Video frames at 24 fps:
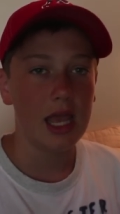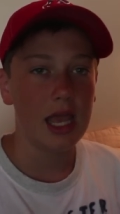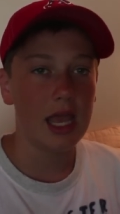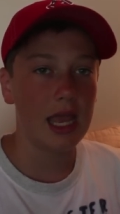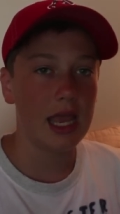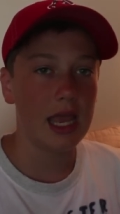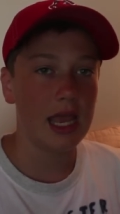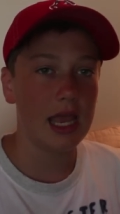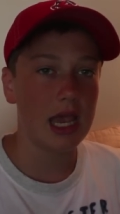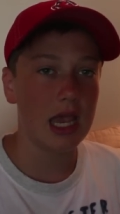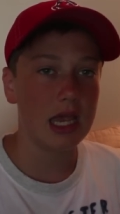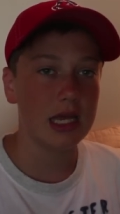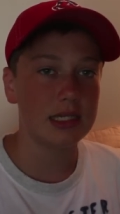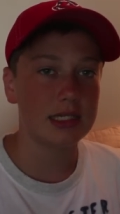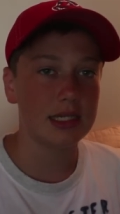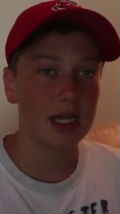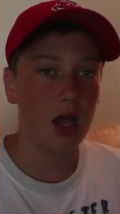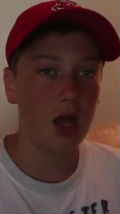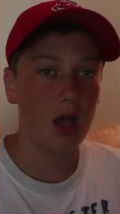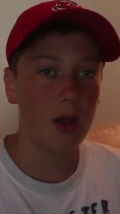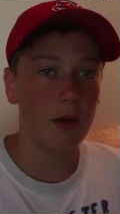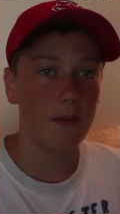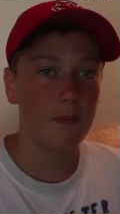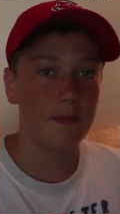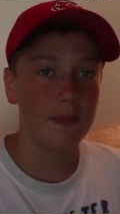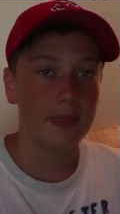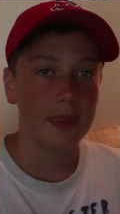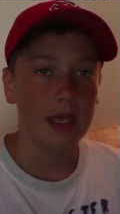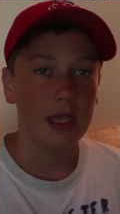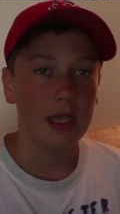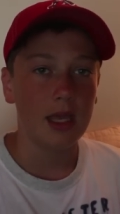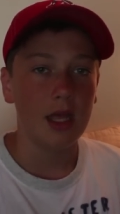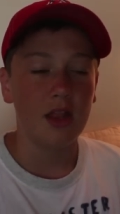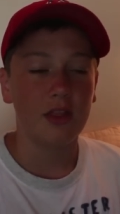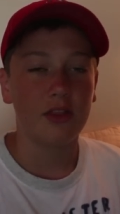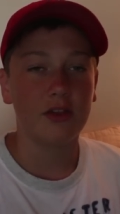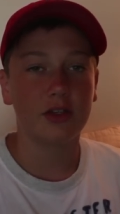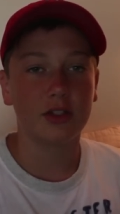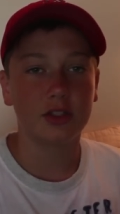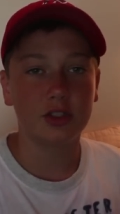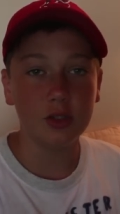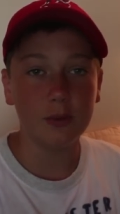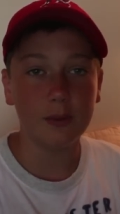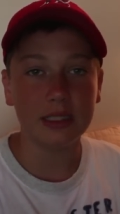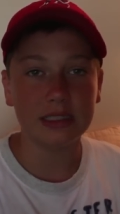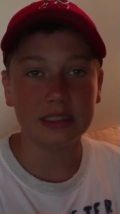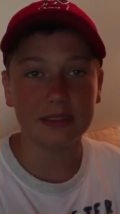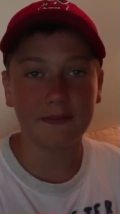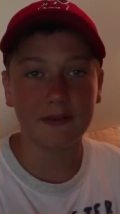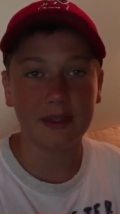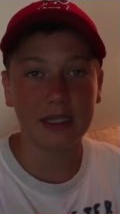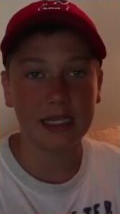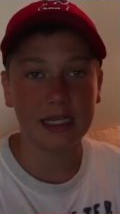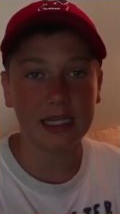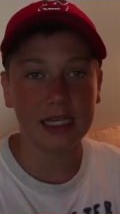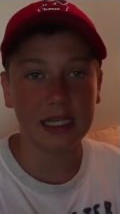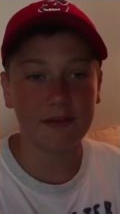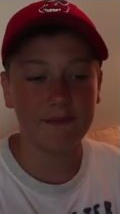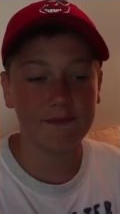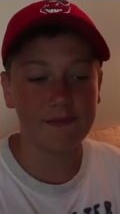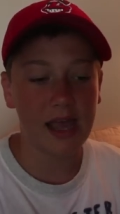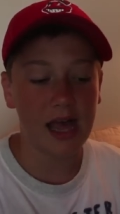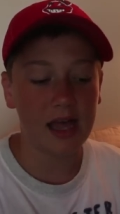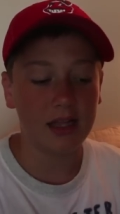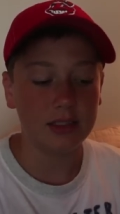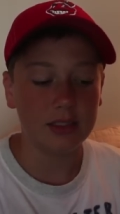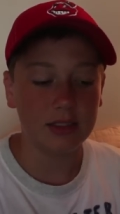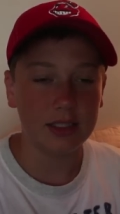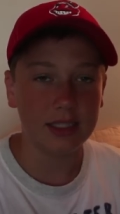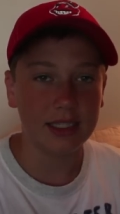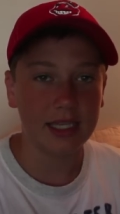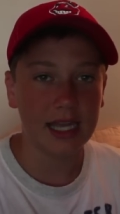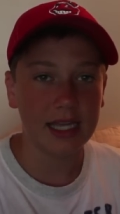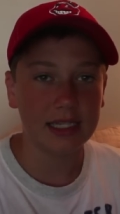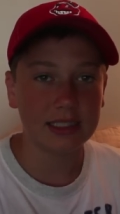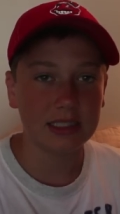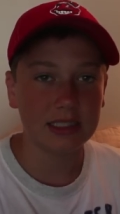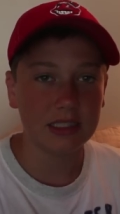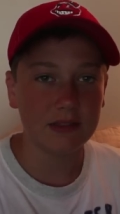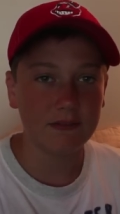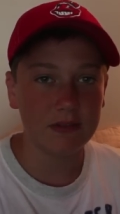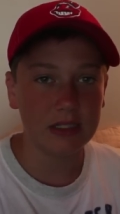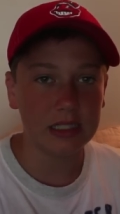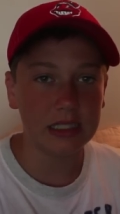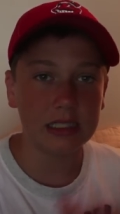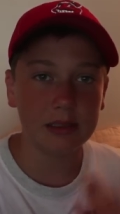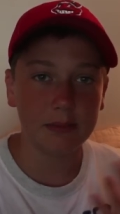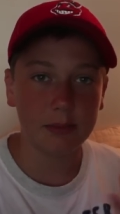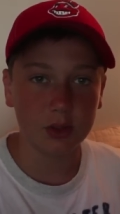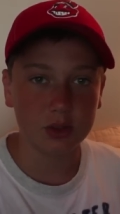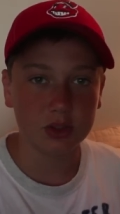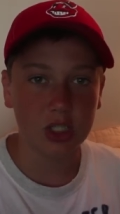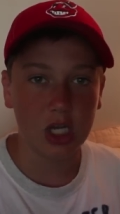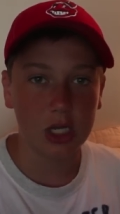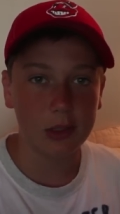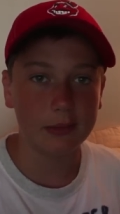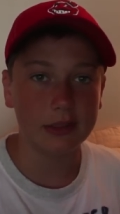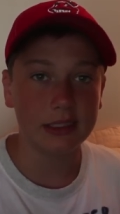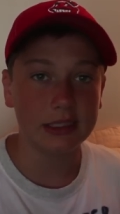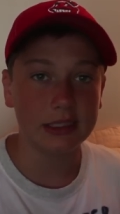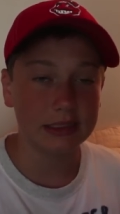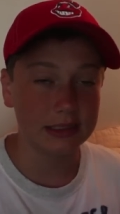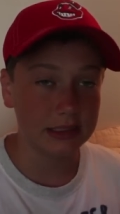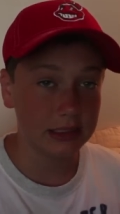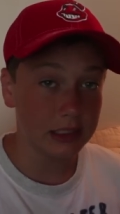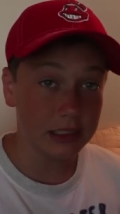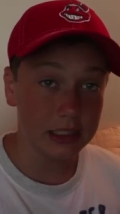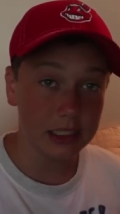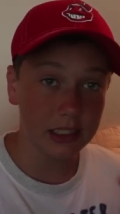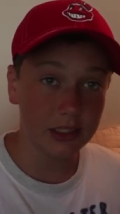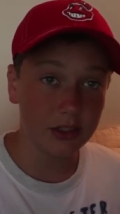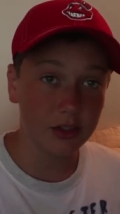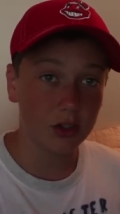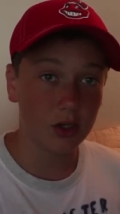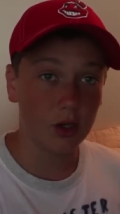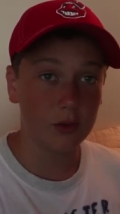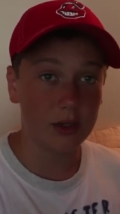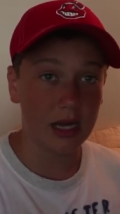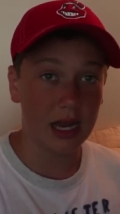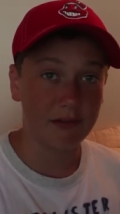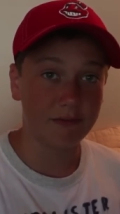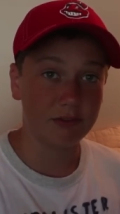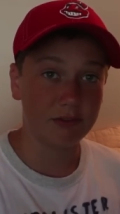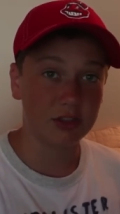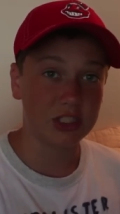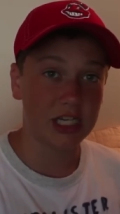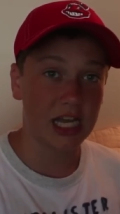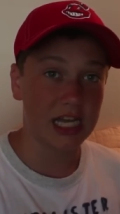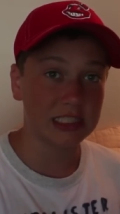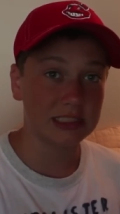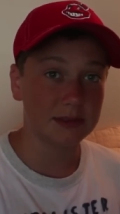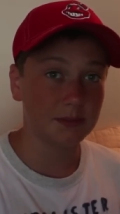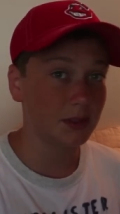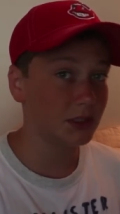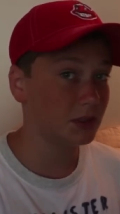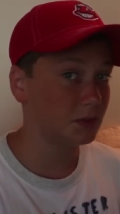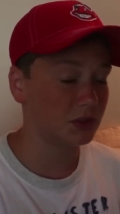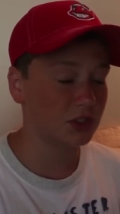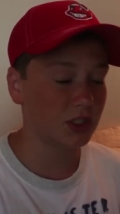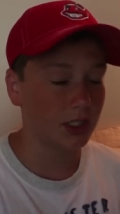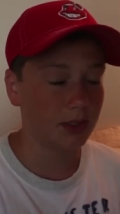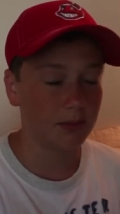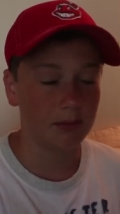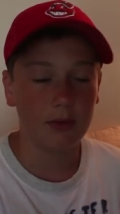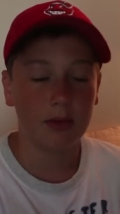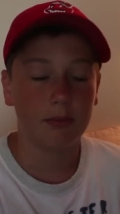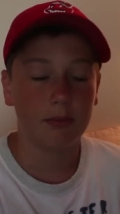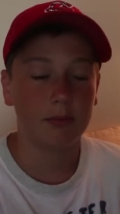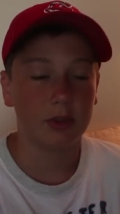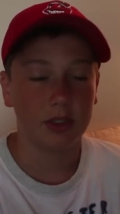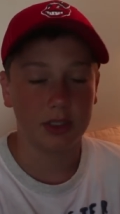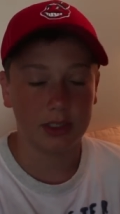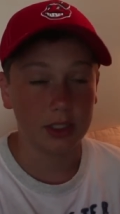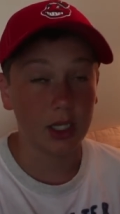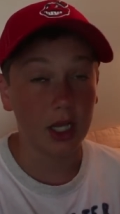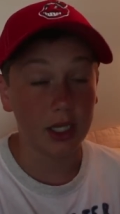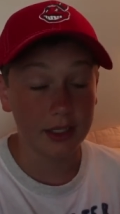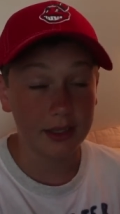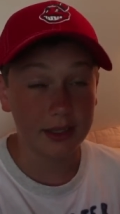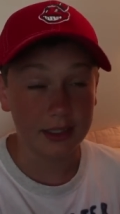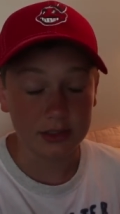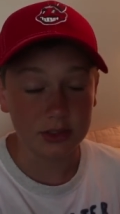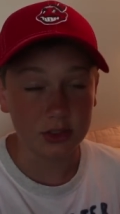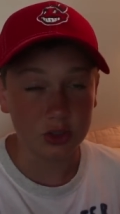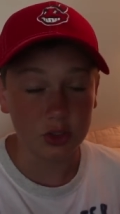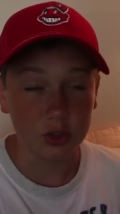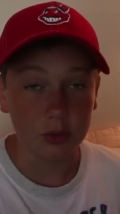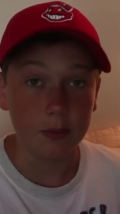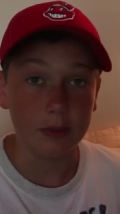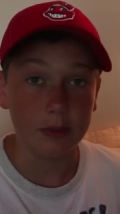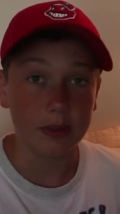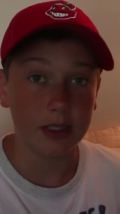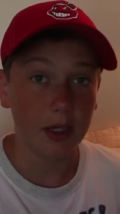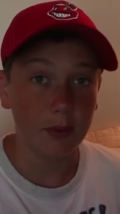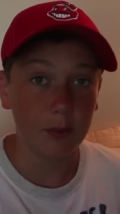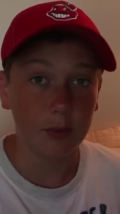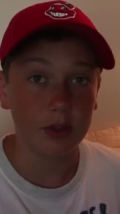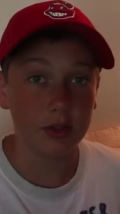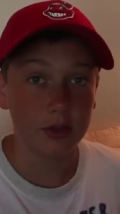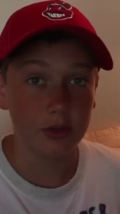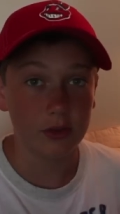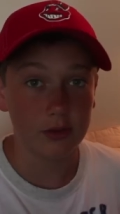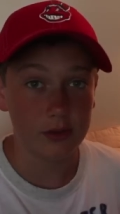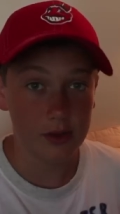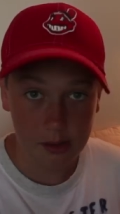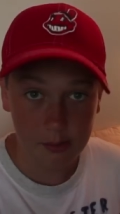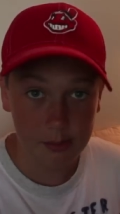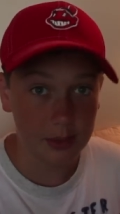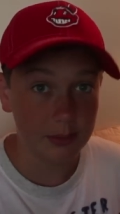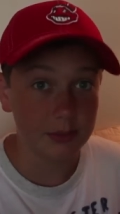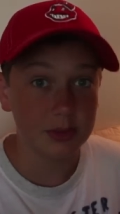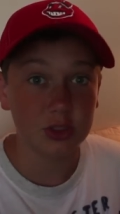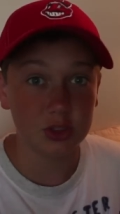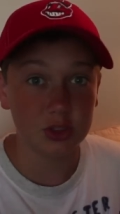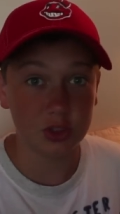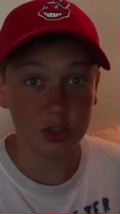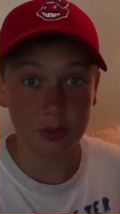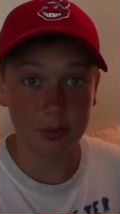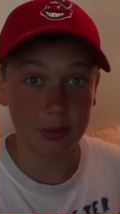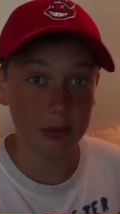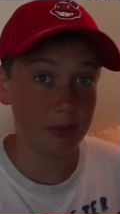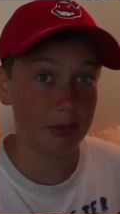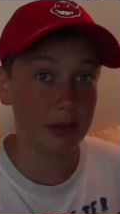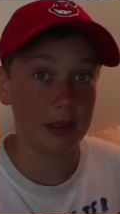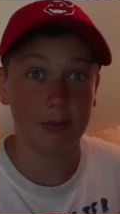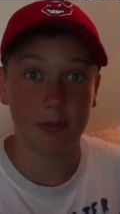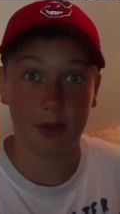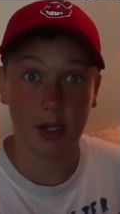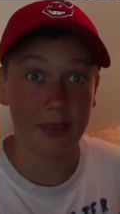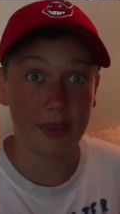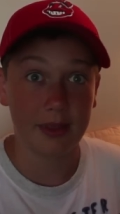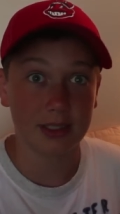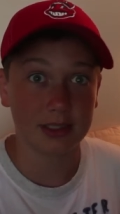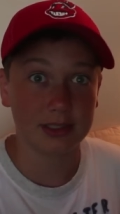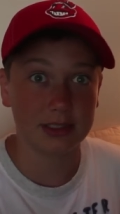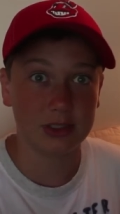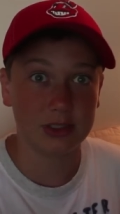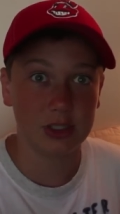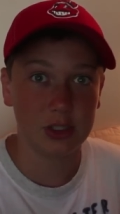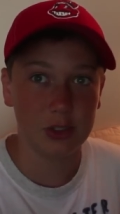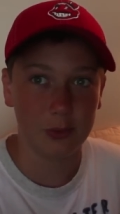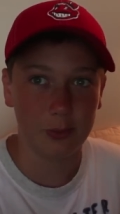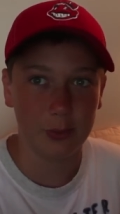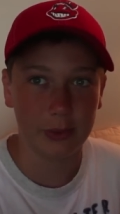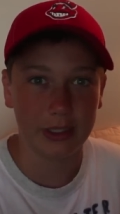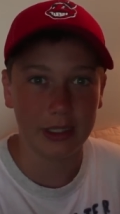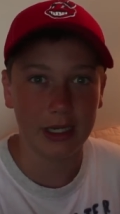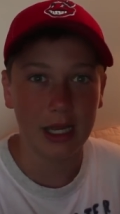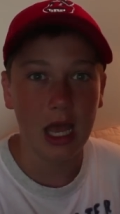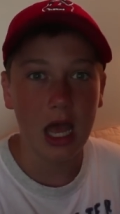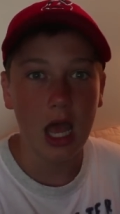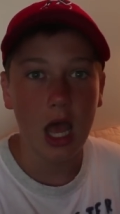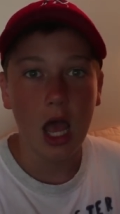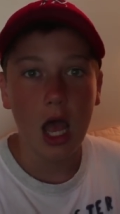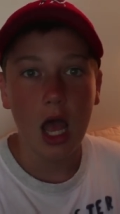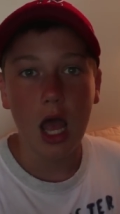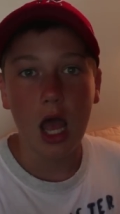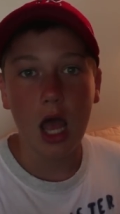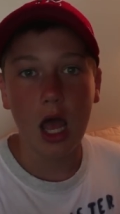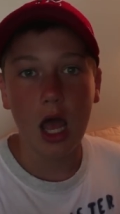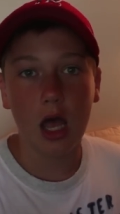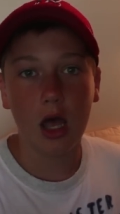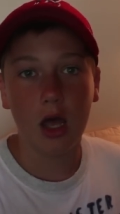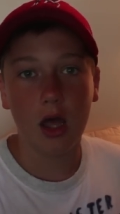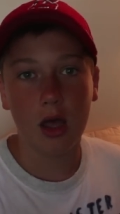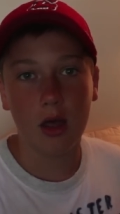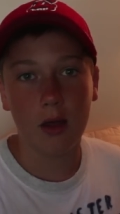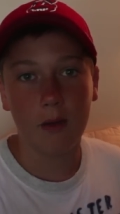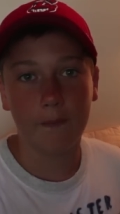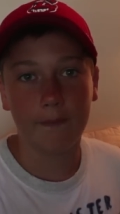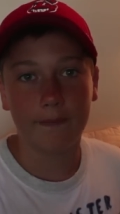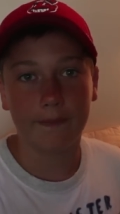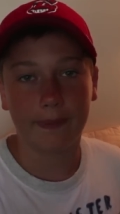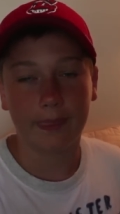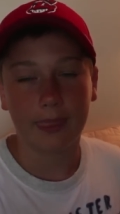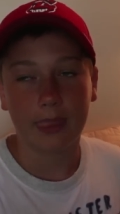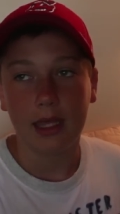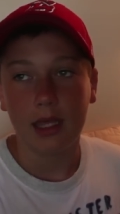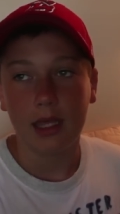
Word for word: And um, there are two ways of getting invalid click activity. The most common is clicking your own advertisements, which I'm, I'm really not that stupid. I wouldn't do that. I mean, I'm stupid, but I'm not that stupid. Um,